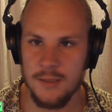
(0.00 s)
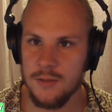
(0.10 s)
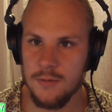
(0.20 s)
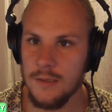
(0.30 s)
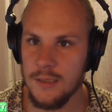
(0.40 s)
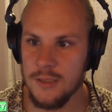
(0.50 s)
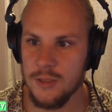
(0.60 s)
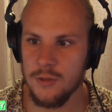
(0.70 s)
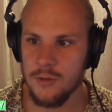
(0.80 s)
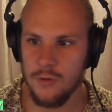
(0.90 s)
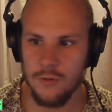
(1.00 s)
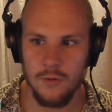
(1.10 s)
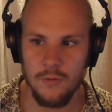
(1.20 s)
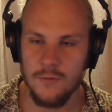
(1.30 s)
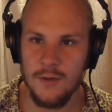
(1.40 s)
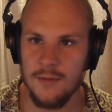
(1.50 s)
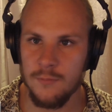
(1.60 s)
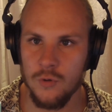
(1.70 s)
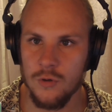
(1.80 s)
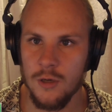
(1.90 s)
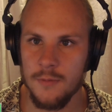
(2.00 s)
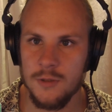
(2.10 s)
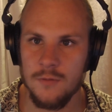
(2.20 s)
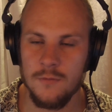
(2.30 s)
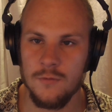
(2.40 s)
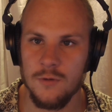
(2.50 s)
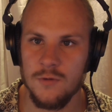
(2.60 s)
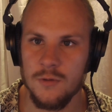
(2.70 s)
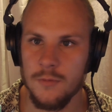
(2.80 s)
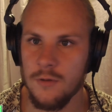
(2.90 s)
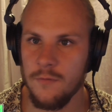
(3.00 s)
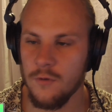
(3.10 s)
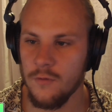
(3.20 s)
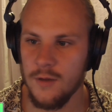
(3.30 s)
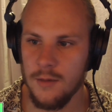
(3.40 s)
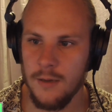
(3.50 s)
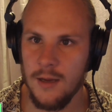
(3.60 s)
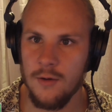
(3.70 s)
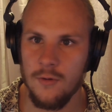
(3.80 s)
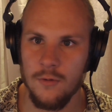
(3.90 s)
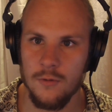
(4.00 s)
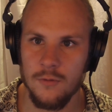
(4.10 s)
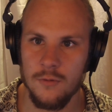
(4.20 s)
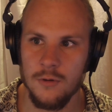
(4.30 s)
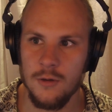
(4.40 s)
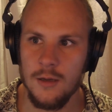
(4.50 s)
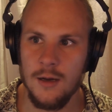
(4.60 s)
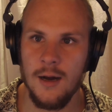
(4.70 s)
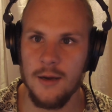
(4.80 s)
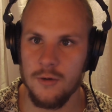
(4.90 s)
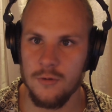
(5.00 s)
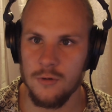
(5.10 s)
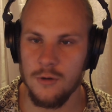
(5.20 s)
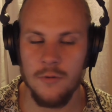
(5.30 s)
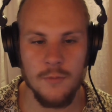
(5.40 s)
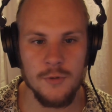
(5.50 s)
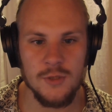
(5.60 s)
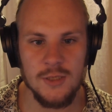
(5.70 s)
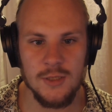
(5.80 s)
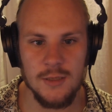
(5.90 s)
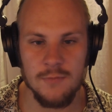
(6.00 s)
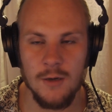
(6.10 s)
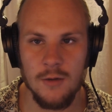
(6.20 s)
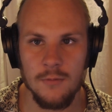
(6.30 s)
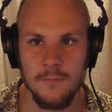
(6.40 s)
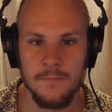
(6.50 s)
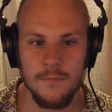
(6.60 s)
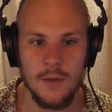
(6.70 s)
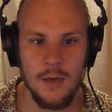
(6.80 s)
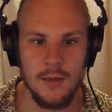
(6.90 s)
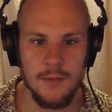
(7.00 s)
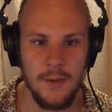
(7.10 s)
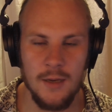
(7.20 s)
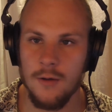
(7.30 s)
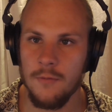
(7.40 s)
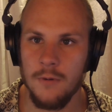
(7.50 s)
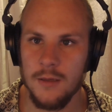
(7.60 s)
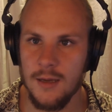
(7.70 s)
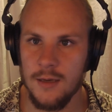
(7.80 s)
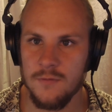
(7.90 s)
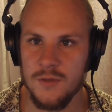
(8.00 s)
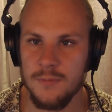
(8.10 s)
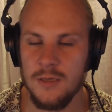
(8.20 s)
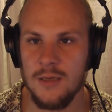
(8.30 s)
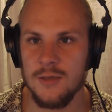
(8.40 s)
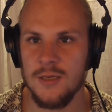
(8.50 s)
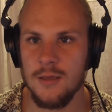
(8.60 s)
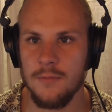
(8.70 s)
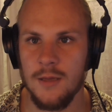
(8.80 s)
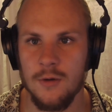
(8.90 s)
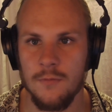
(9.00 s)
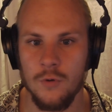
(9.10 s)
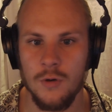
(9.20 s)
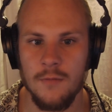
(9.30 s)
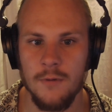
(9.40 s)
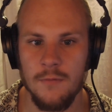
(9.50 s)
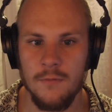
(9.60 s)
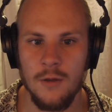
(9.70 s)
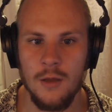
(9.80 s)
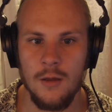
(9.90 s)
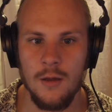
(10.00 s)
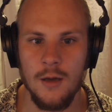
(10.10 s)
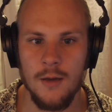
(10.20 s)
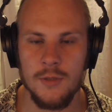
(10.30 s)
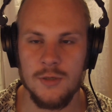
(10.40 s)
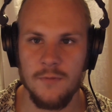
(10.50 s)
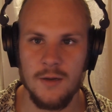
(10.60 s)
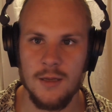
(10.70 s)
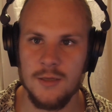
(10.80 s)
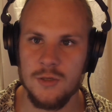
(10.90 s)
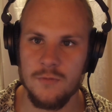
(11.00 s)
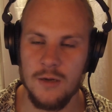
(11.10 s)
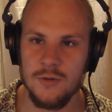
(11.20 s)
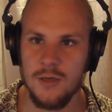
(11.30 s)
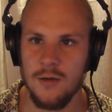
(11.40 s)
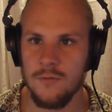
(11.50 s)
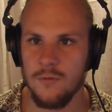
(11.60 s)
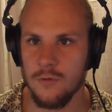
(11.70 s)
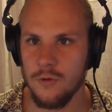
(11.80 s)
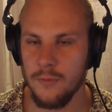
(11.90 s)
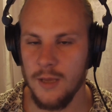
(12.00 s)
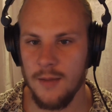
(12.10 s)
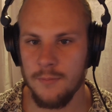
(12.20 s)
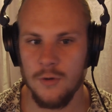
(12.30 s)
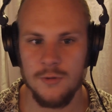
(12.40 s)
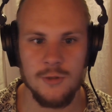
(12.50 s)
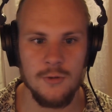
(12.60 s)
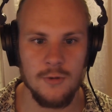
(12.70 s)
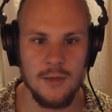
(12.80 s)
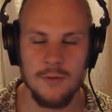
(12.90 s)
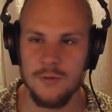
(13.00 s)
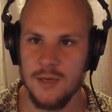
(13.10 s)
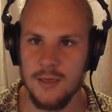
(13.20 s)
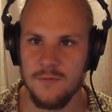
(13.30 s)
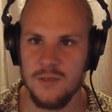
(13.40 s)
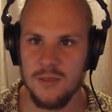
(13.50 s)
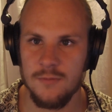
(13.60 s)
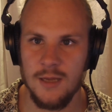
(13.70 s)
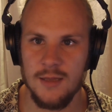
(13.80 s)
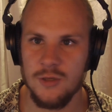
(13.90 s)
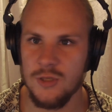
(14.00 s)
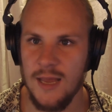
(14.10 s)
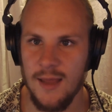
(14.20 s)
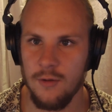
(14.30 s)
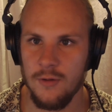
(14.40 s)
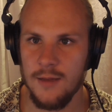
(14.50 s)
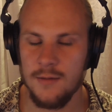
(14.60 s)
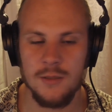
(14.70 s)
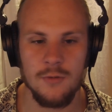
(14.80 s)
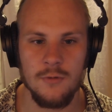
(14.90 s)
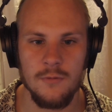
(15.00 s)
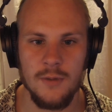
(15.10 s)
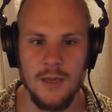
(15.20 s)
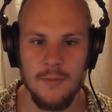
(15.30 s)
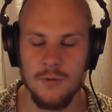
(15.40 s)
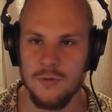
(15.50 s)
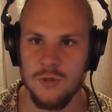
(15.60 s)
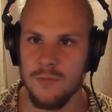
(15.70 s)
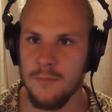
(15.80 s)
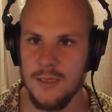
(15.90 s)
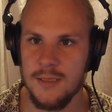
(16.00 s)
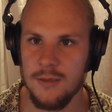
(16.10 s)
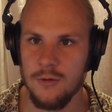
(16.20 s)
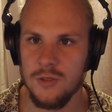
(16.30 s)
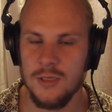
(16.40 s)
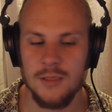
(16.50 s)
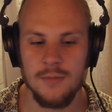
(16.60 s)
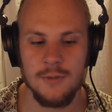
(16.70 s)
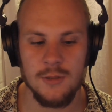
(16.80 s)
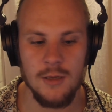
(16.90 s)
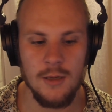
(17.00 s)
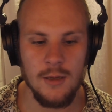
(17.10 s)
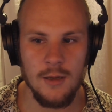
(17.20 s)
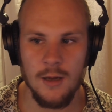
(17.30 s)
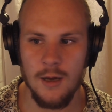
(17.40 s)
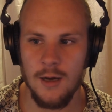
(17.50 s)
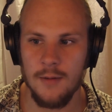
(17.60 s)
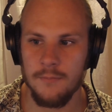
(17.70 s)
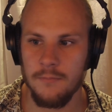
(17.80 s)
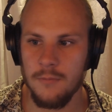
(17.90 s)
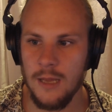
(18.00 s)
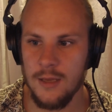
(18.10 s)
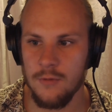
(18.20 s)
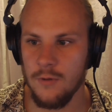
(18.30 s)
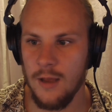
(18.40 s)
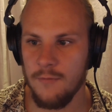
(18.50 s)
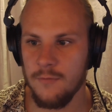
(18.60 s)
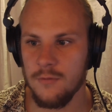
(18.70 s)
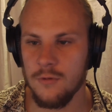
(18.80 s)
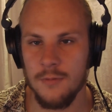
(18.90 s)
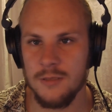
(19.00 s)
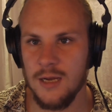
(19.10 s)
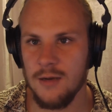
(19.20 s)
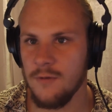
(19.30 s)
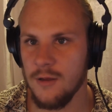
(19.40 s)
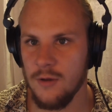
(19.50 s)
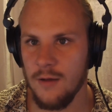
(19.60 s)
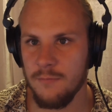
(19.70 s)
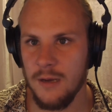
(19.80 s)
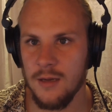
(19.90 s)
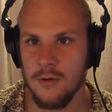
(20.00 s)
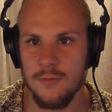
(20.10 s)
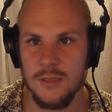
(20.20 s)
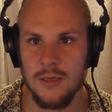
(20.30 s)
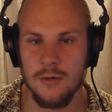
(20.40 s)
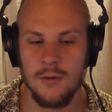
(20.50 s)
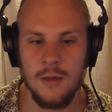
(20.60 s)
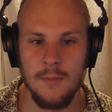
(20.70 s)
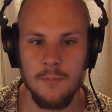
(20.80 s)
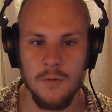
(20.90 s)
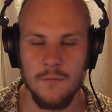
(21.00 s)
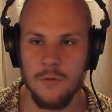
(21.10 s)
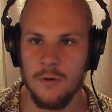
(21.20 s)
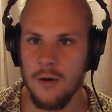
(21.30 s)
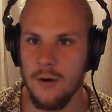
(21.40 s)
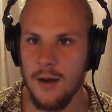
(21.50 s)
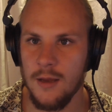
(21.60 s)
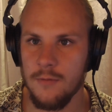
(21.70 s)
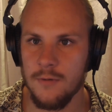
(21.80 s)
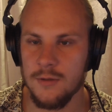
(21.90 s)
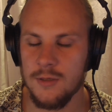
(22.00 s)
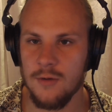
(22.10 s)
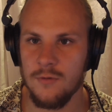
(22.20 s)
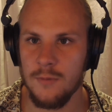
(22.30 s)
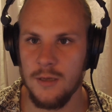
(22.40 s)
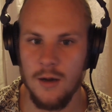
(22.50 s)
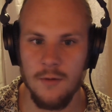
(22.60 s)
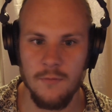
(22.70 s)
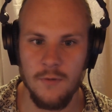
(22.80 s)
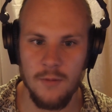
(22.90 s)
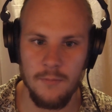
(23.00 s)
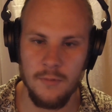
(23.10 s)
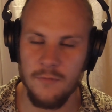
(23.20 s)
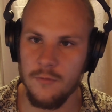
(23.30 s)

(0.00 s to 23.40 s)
it's easier. You're going to get more knobs to determine the front and the back, or higher or lower position as well, depending on what kind of speaker setup that you're working with. But something like surround sound or Dolby Atmos or those kind of systems can just handle that. So you'll be able to just mix in those systems, and you'll have knobs kind of like you have panning knobs here, but for how high you want the sound to be, how far